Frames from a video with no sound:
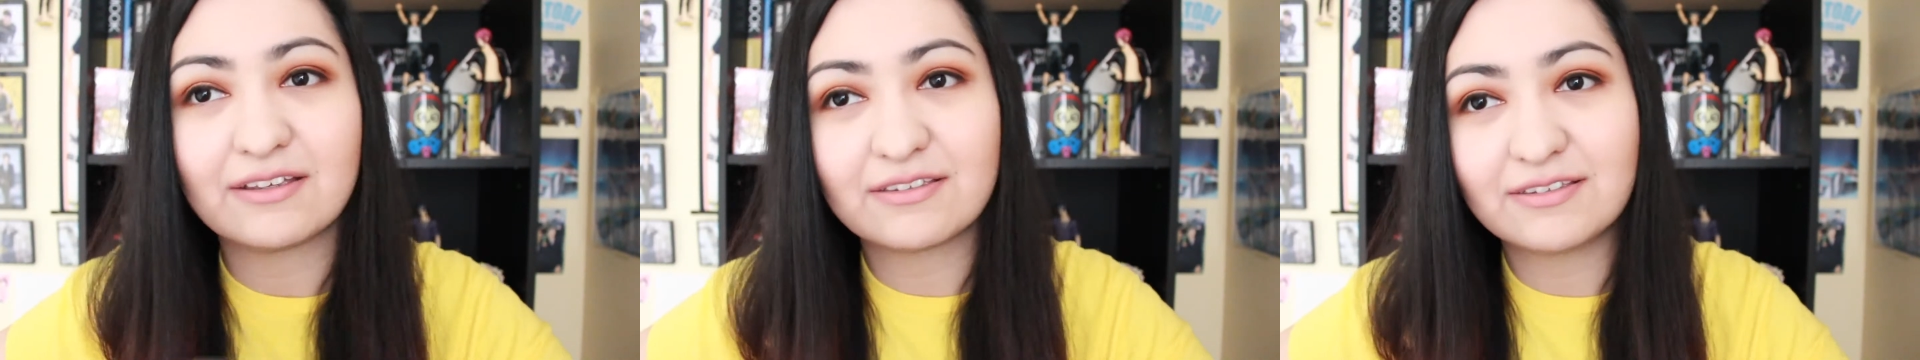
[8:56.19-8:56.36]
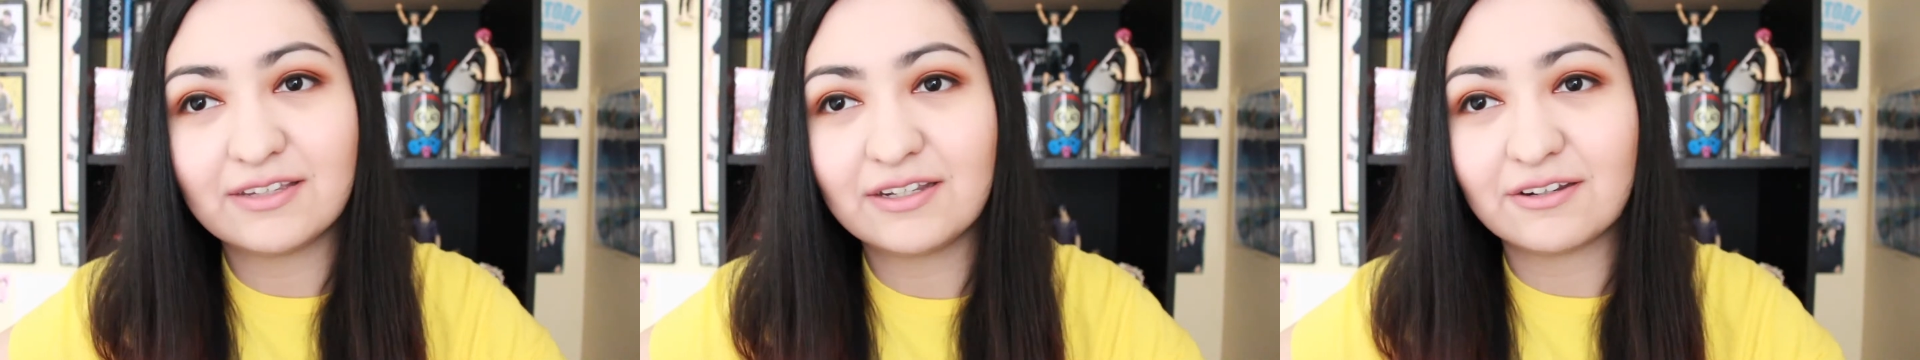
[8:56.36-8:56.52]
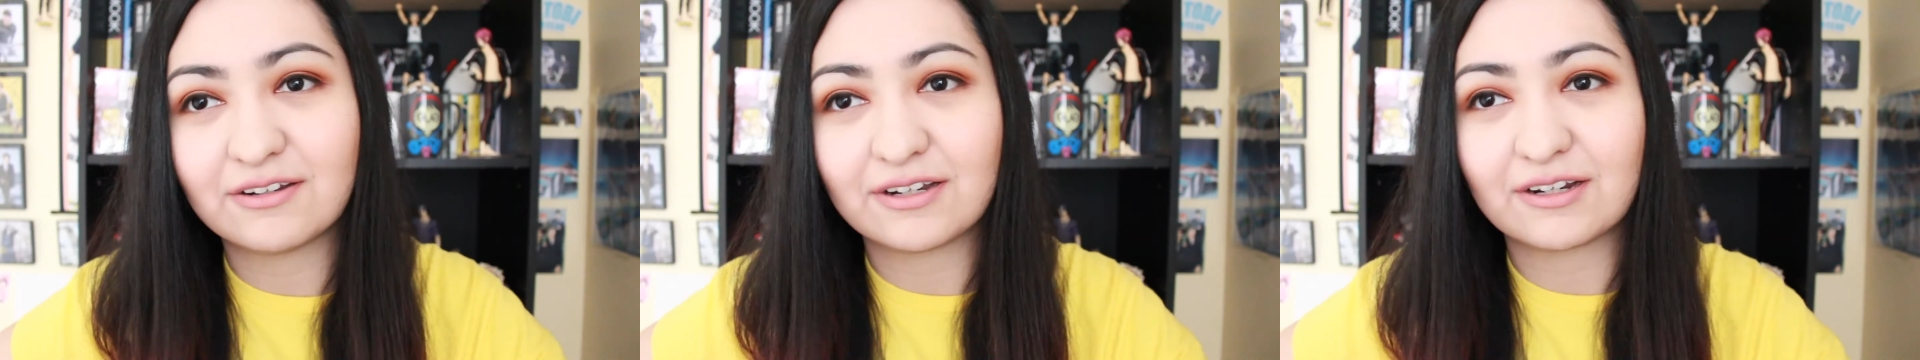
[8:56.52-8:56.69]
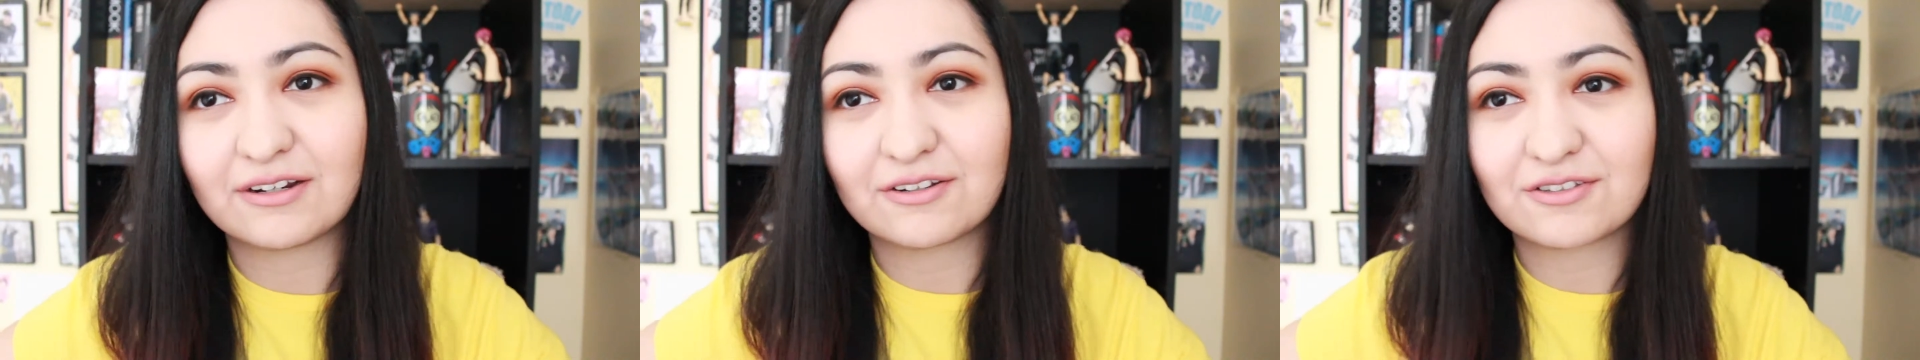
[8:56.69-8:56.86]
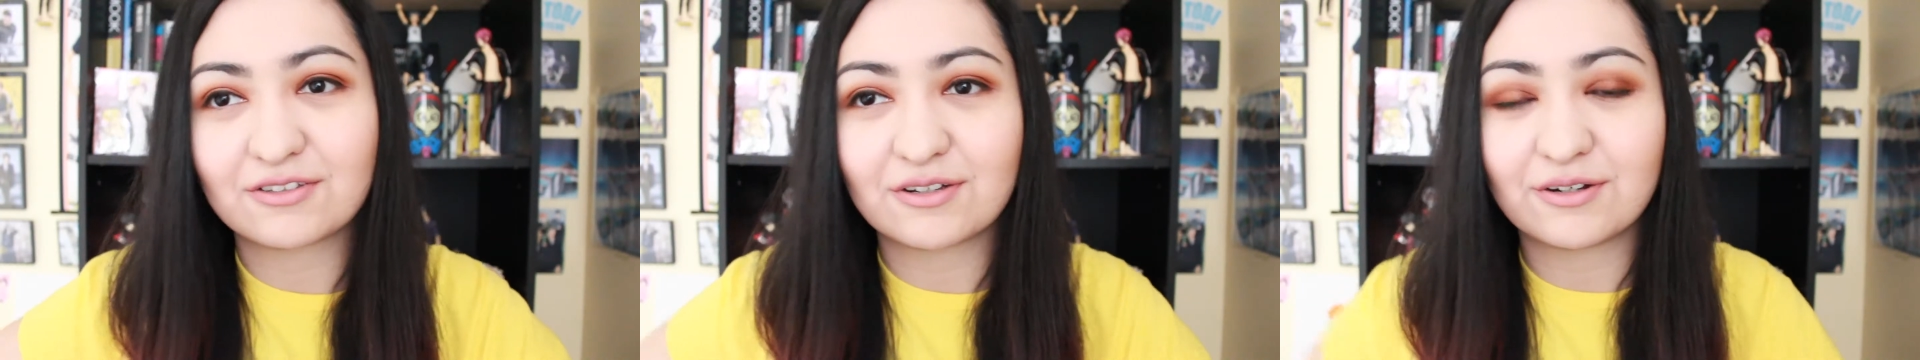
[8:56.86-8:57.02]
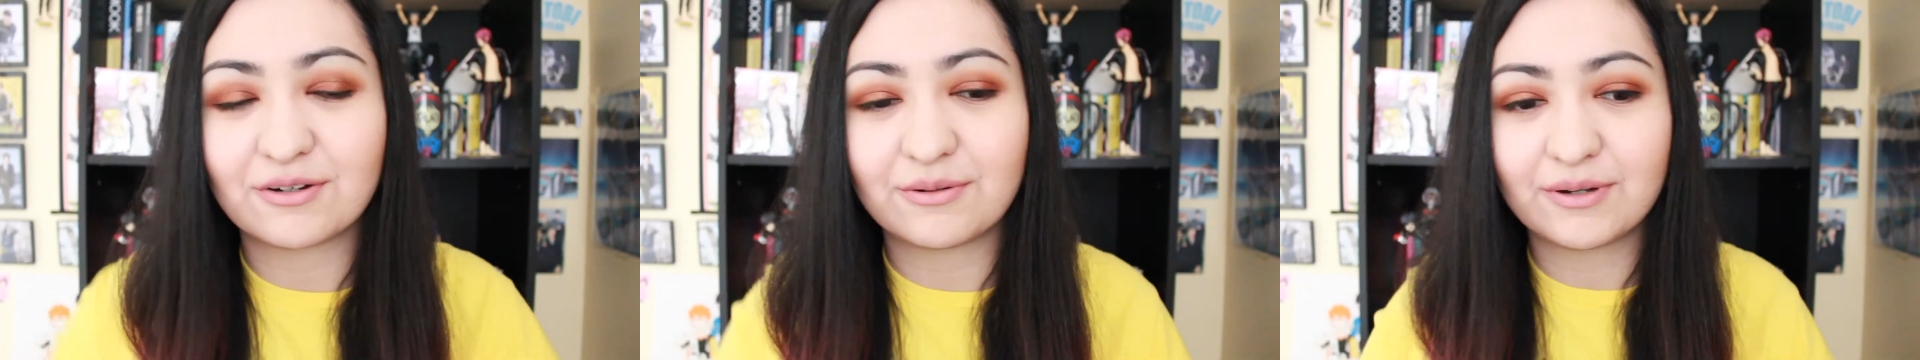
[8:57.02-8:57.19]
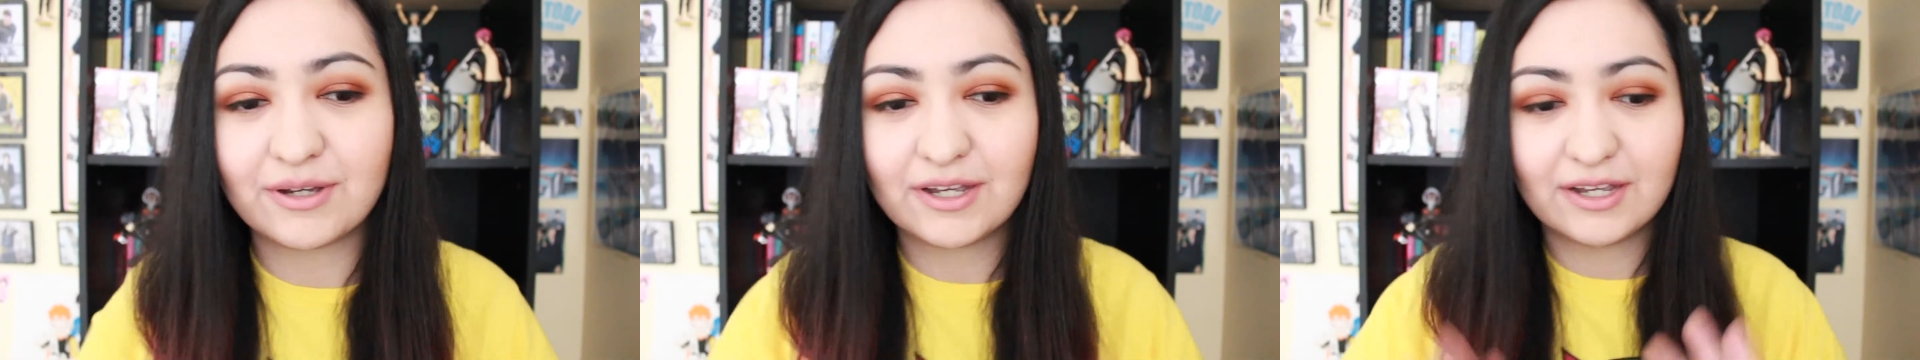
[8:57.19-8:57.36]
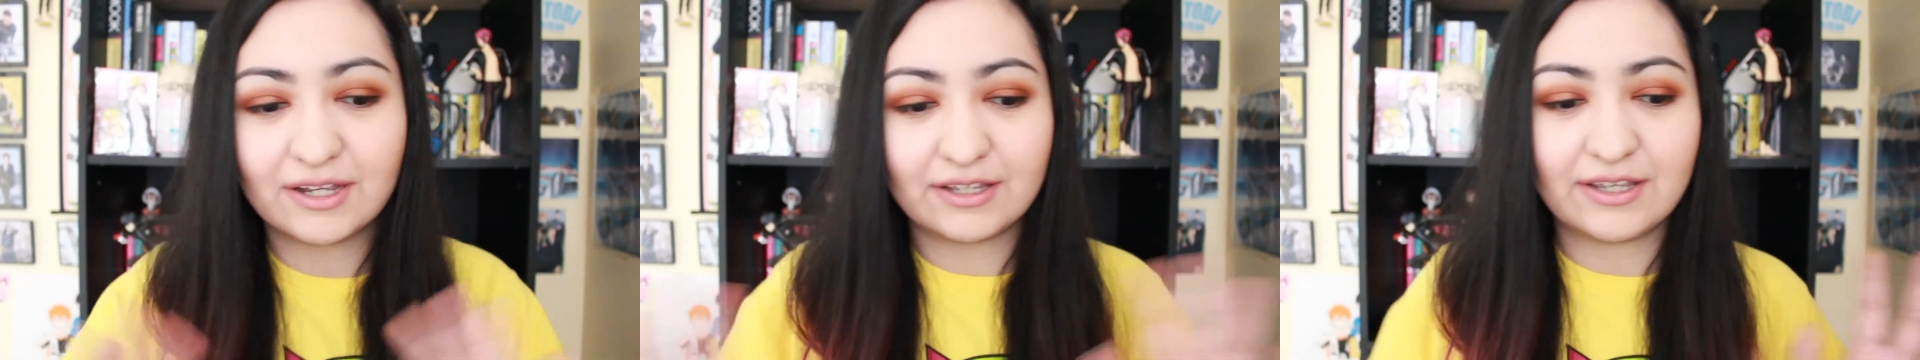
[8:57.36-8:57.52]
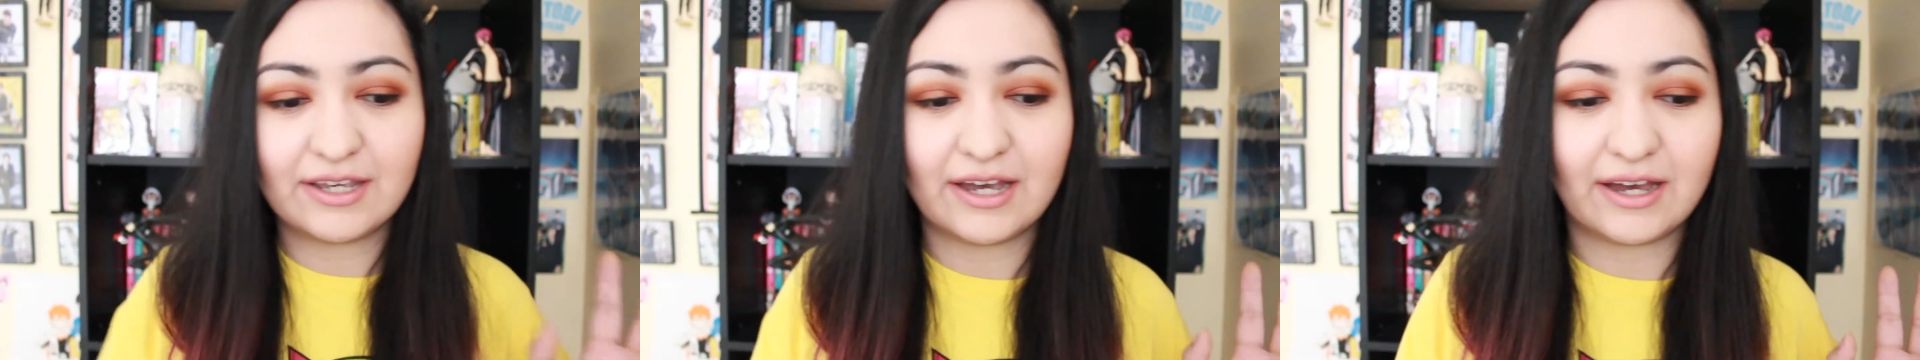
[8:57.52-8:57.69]
senior year. So
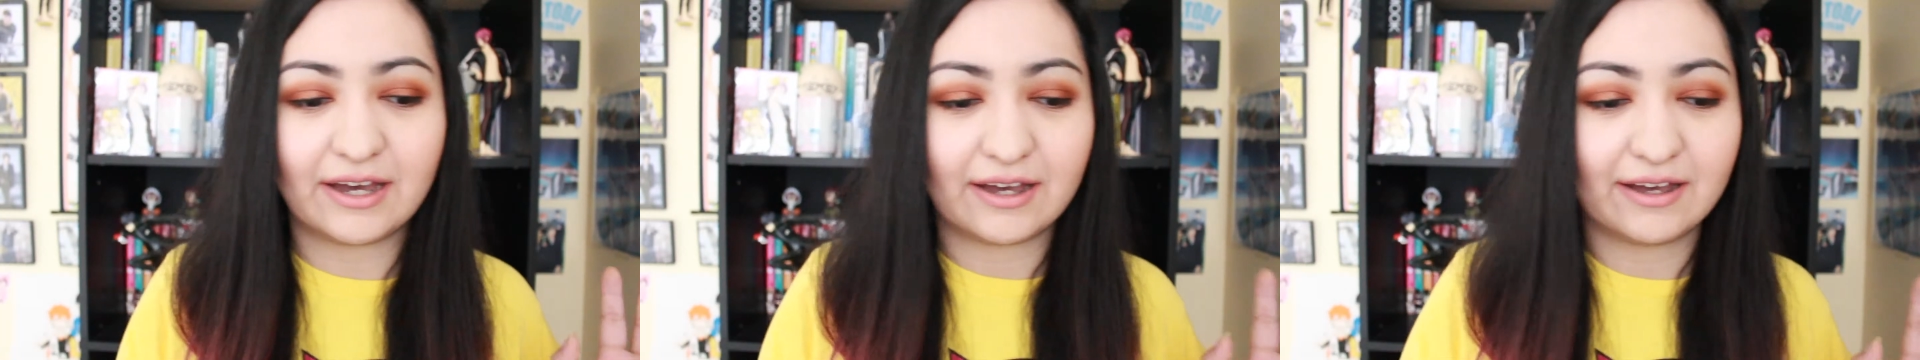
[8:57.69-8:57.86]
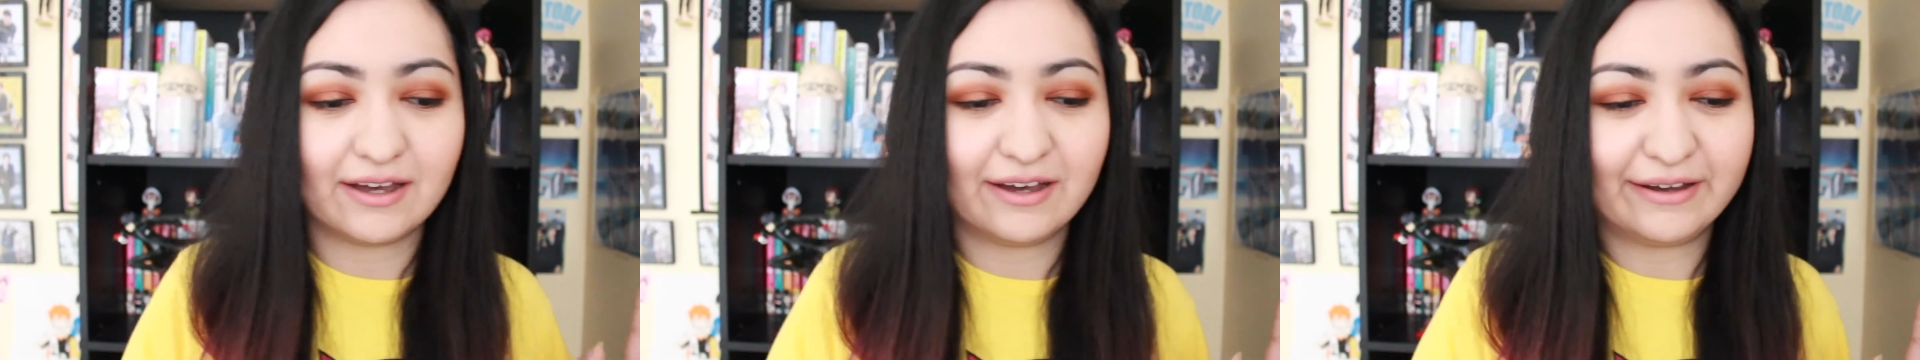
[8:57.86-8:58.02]
yeah,